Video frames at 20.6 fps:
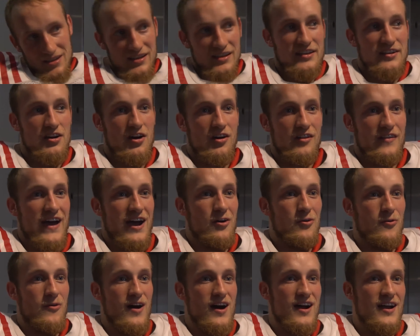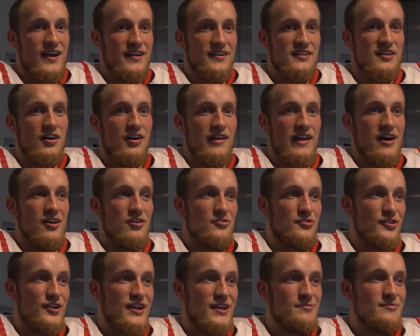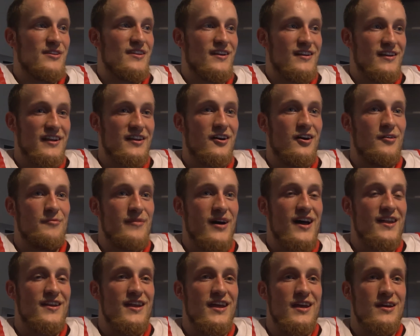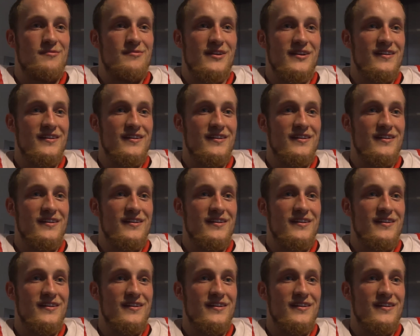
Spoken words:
he called out Wine, called out Reem, and then he called my name.